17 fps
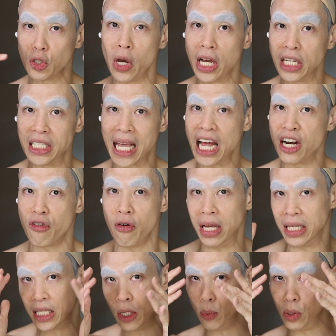so
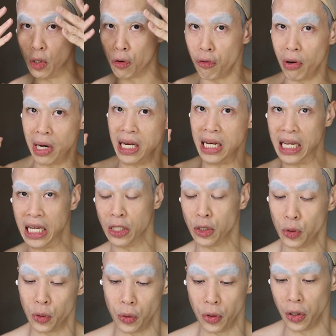exaggerated, we don't really
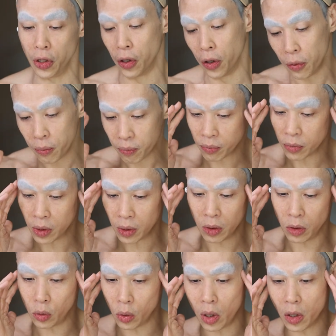need to, you know,
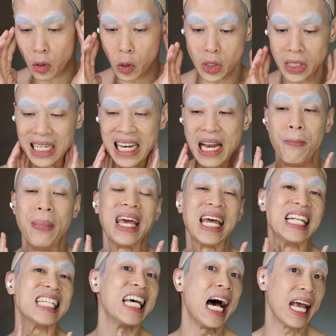do all those
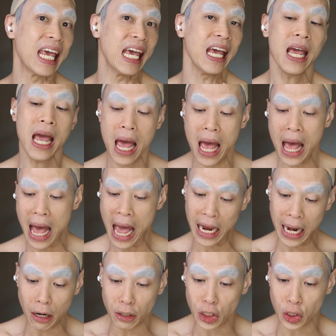nipping and tucking.
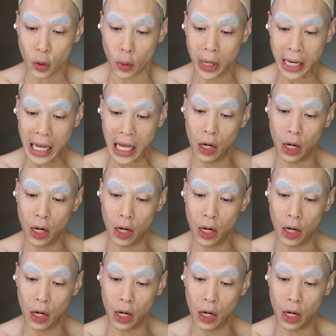And now she's going